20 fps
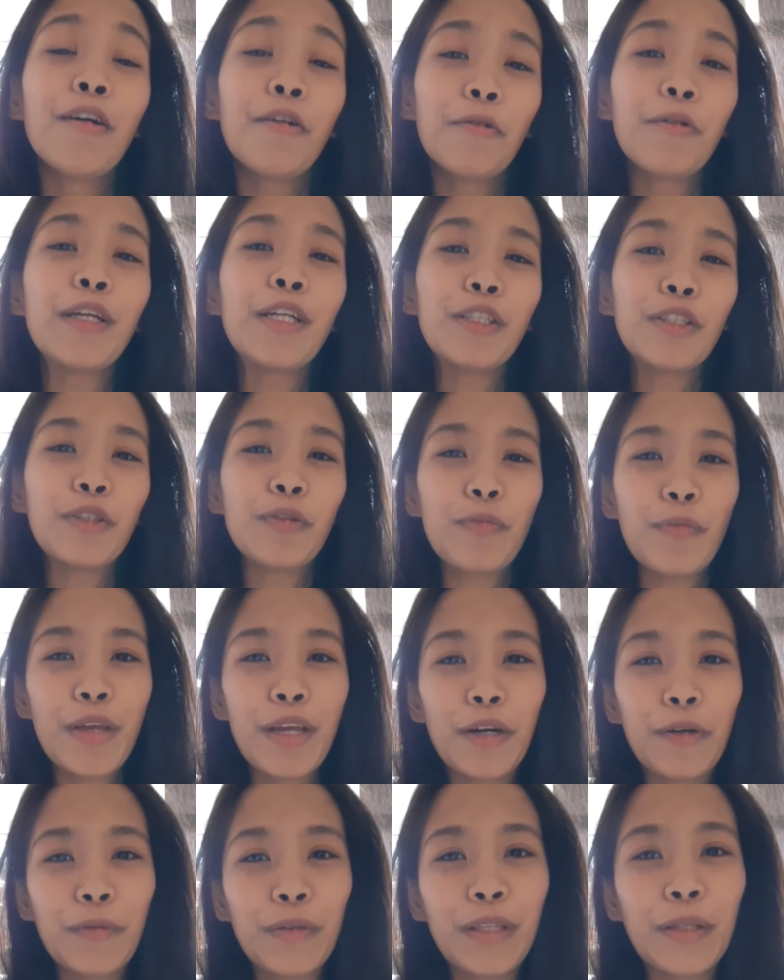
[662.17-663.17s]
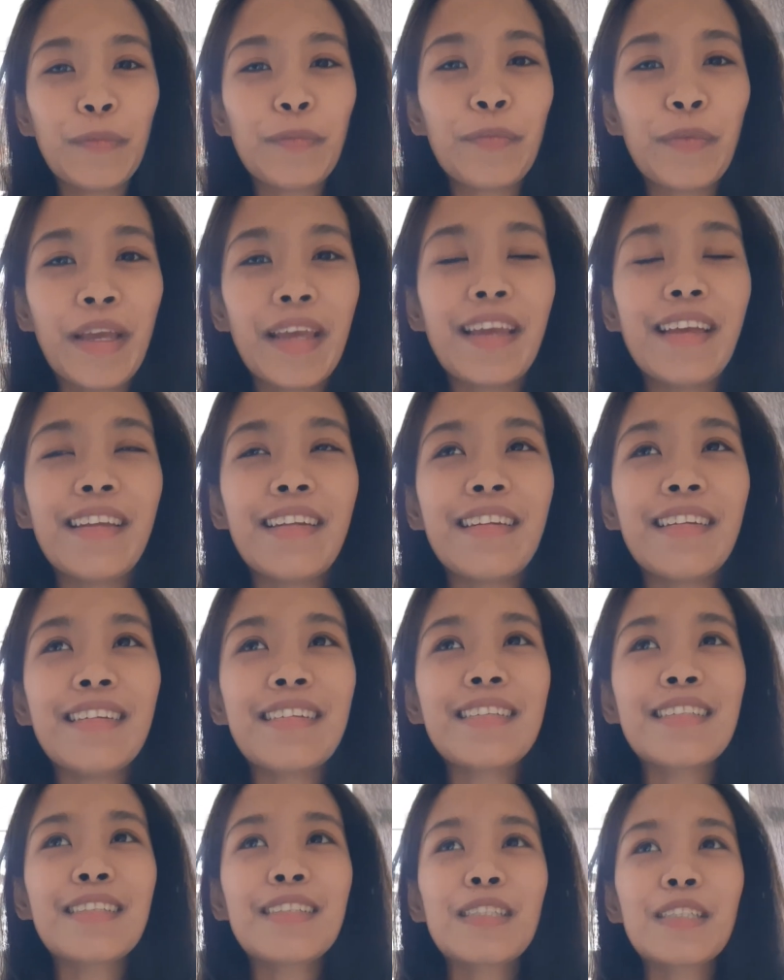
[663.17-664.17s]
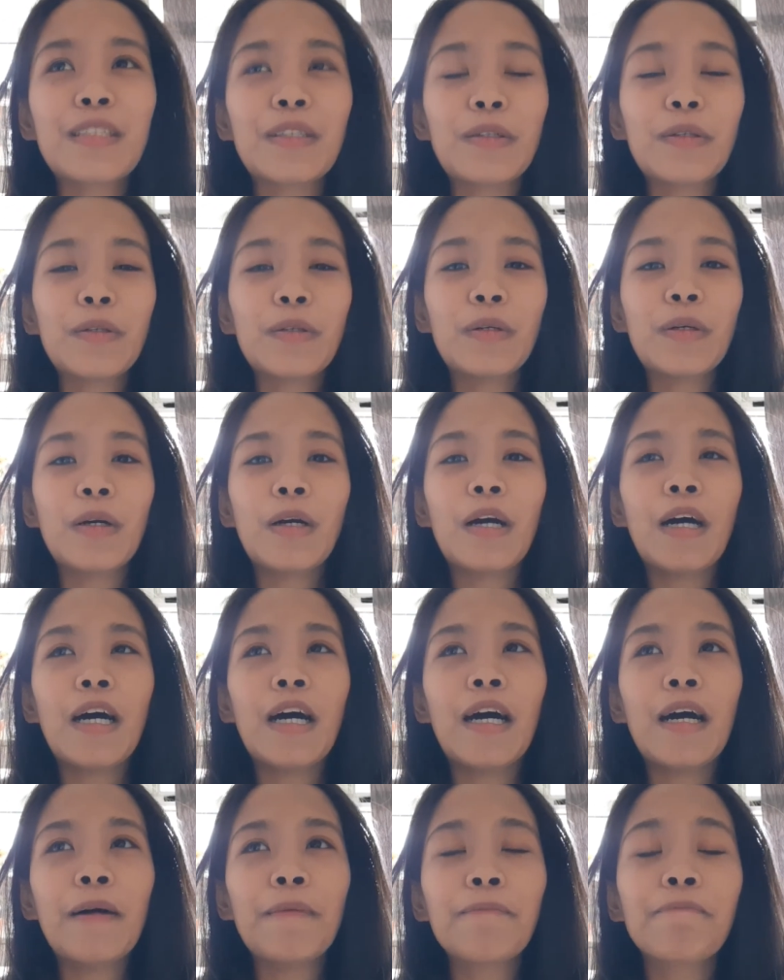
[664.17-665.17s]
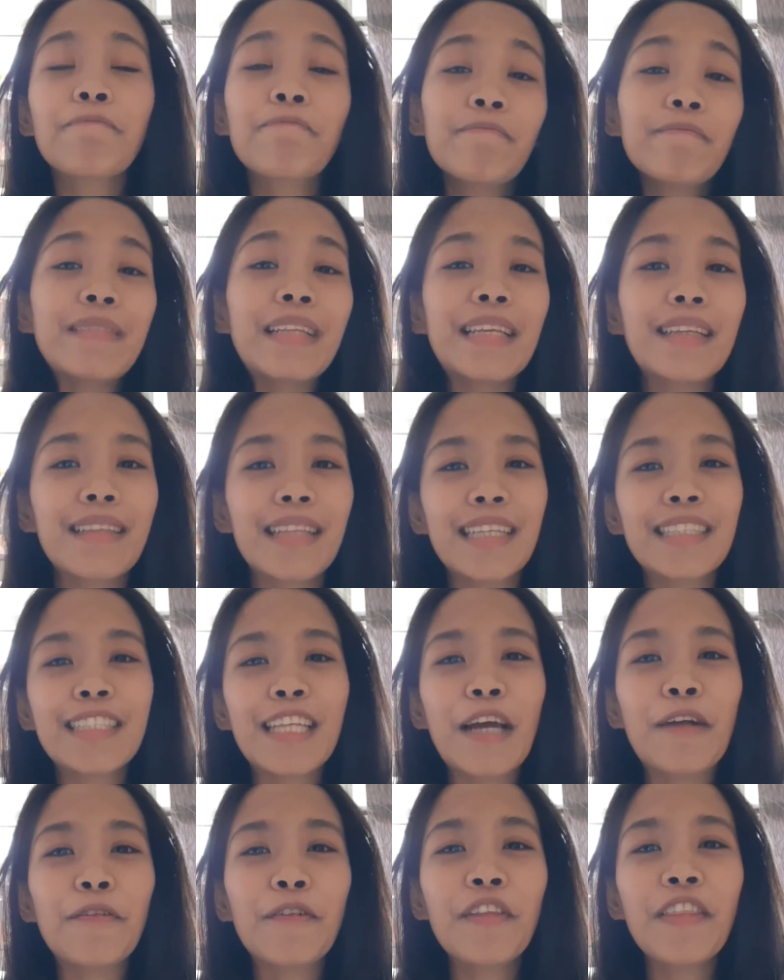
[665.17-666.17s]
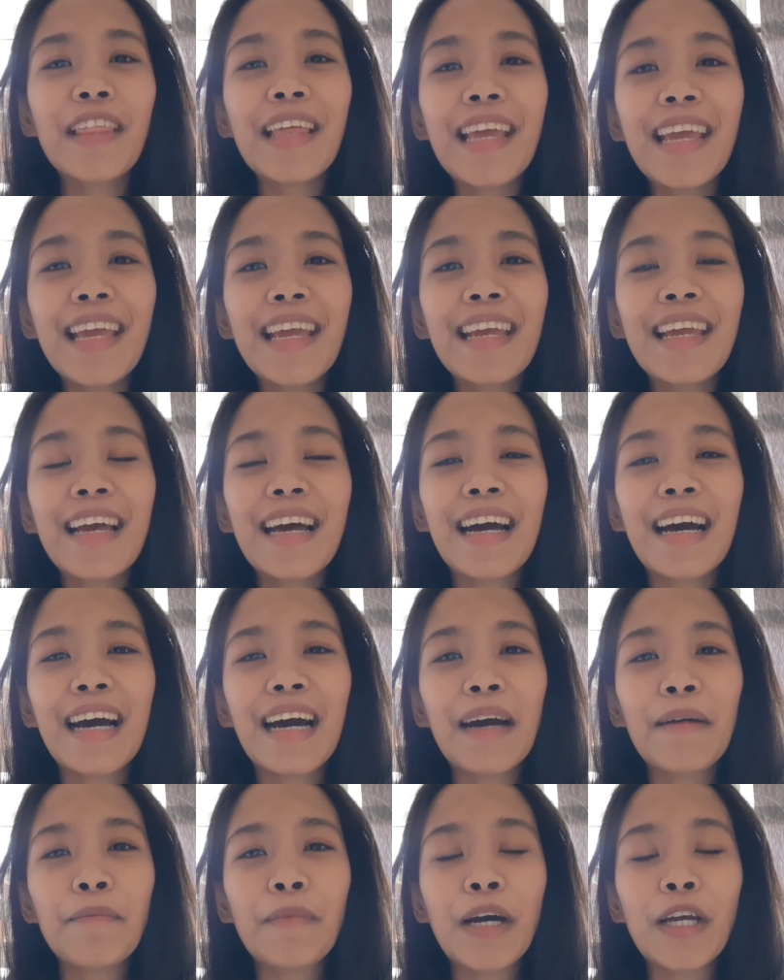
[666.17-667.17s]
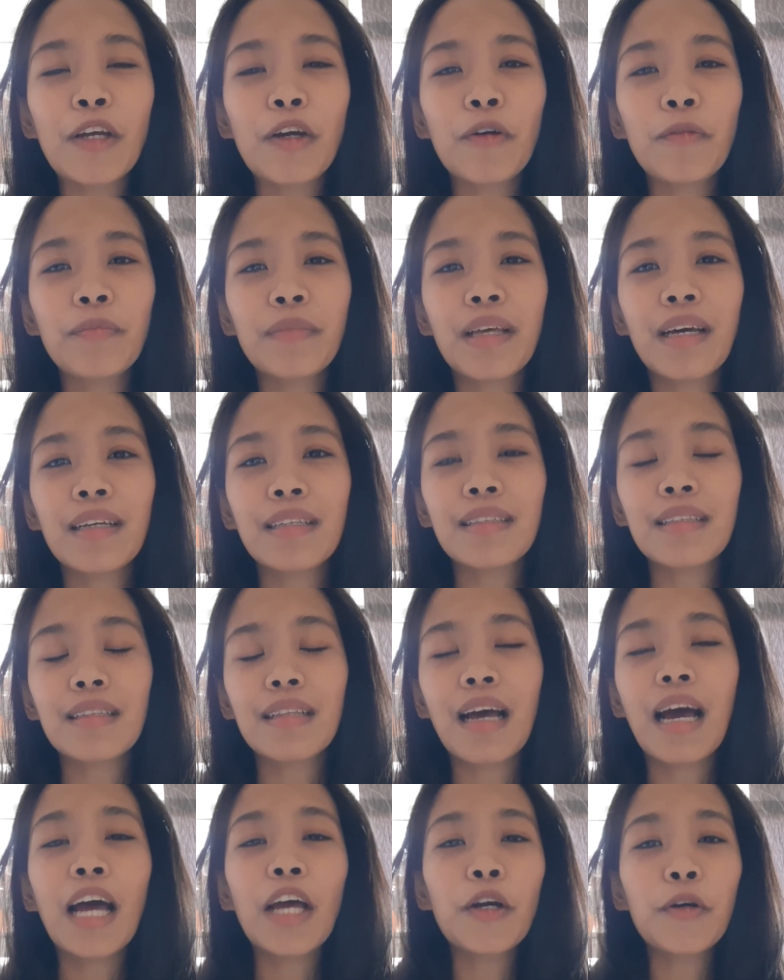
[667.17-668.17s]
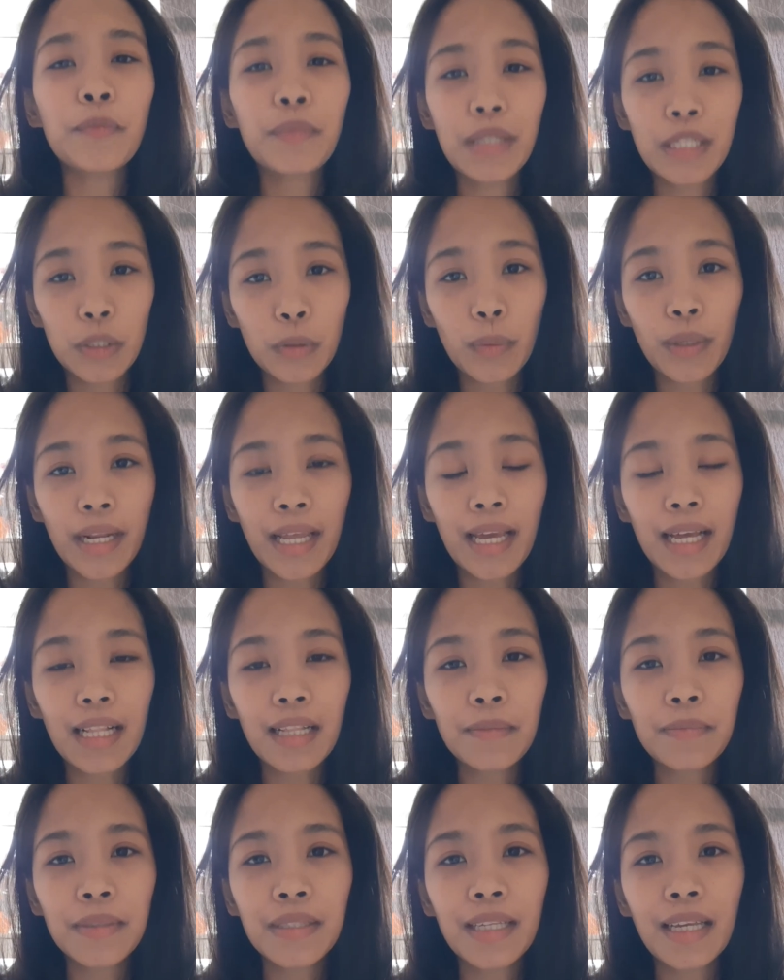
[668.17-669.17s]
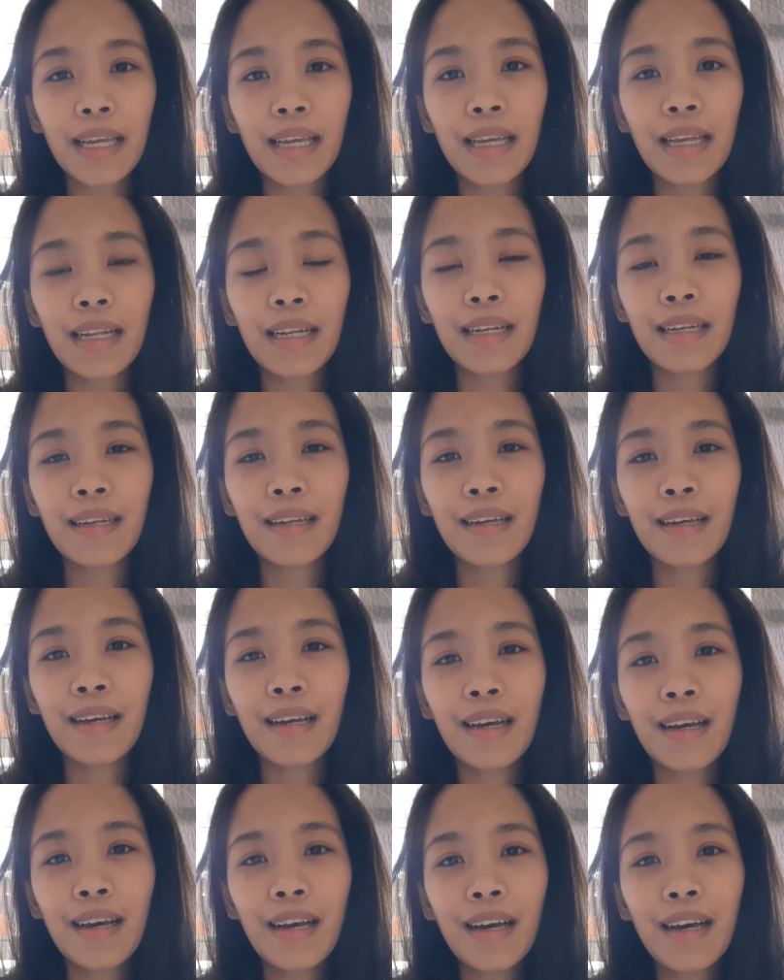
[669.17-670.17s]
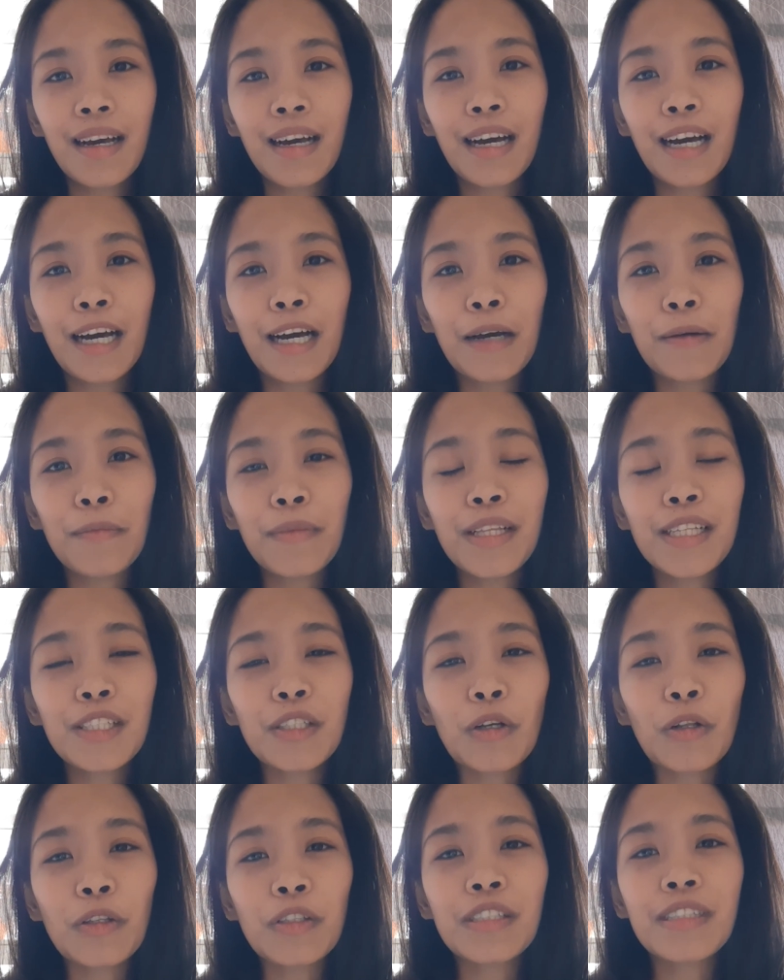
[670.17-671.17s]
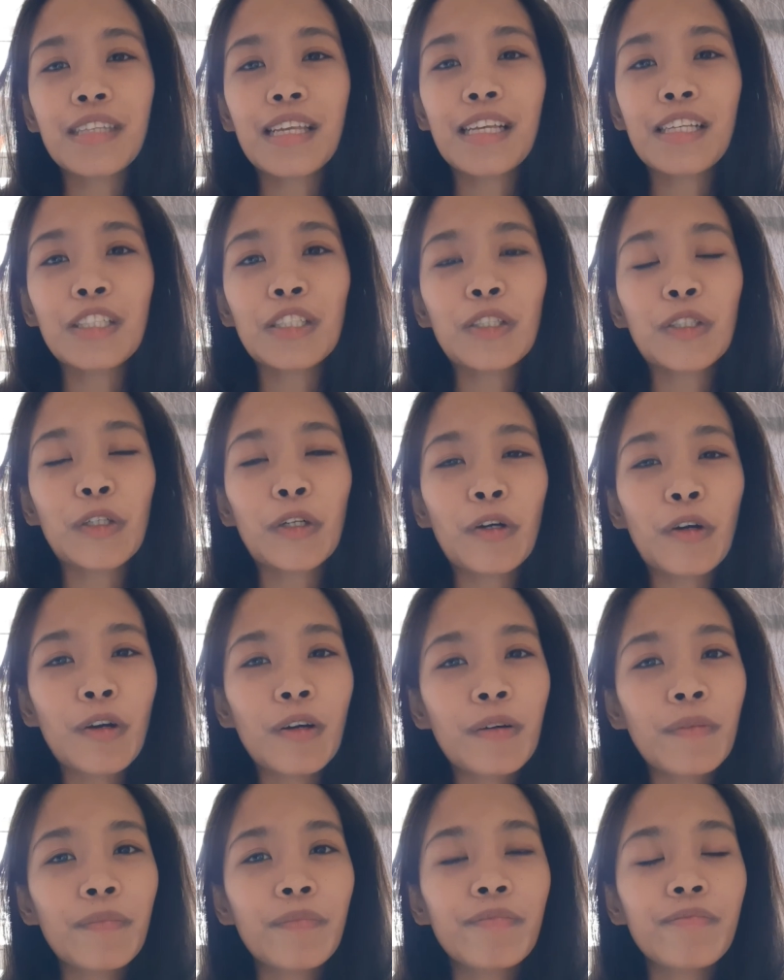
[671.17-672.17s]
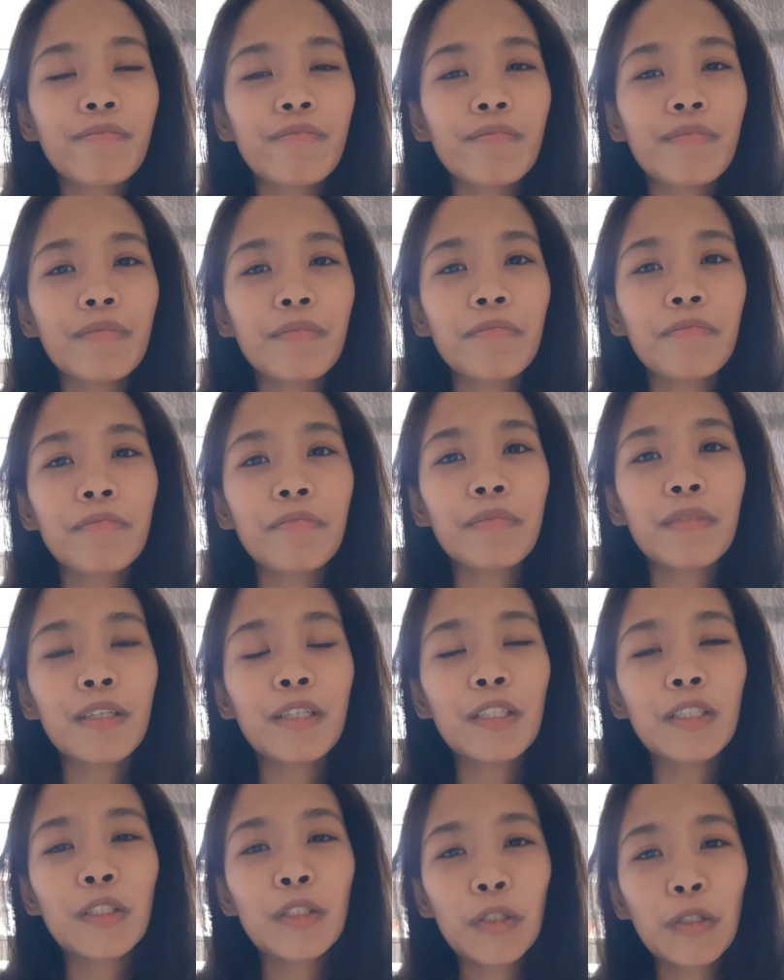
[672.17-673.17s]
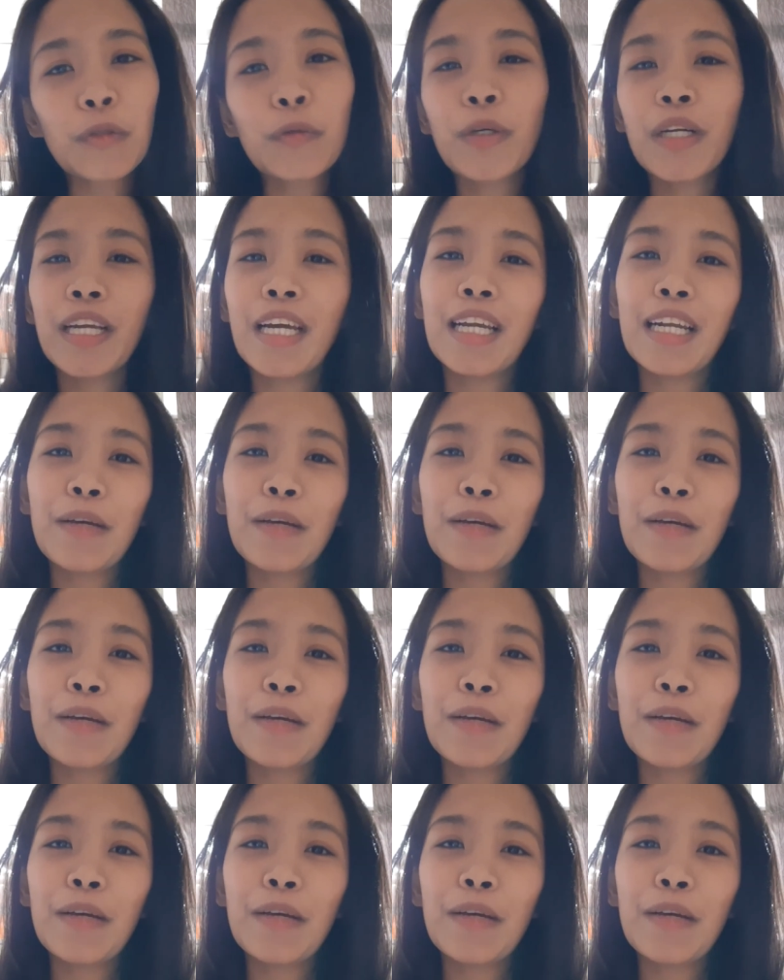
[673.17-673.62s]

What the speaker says: we need to bear with the pain. So that's everything. I hope this one helps, and let's all stay strong. Soon we're